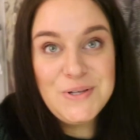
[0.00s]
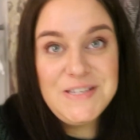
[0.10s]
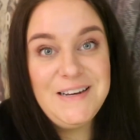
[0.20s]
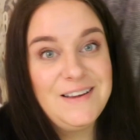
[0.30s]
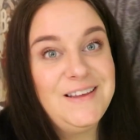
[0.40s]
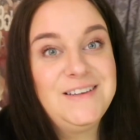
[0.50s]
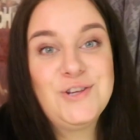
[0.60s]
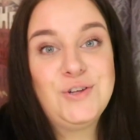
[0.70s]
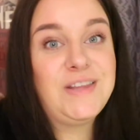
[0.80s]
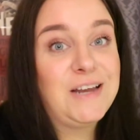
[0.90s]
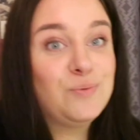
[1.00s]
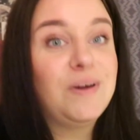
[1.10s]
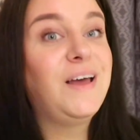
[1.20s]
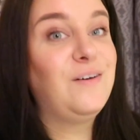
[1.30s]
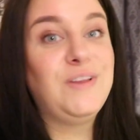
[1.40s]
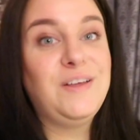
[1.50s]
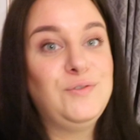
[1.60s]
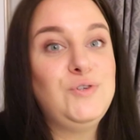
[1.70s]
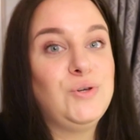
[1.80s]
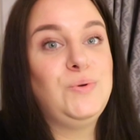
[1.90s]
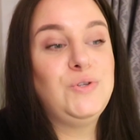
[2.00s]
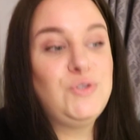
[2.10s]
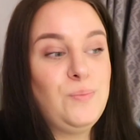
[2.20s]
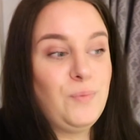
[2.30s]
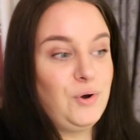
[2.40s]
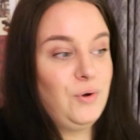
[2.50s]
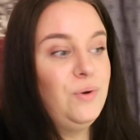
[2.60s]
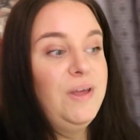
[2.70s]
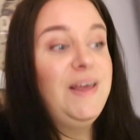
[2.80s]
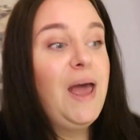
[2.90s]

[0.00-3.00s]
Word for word: to see nothing so that one i will have to show you tomorrow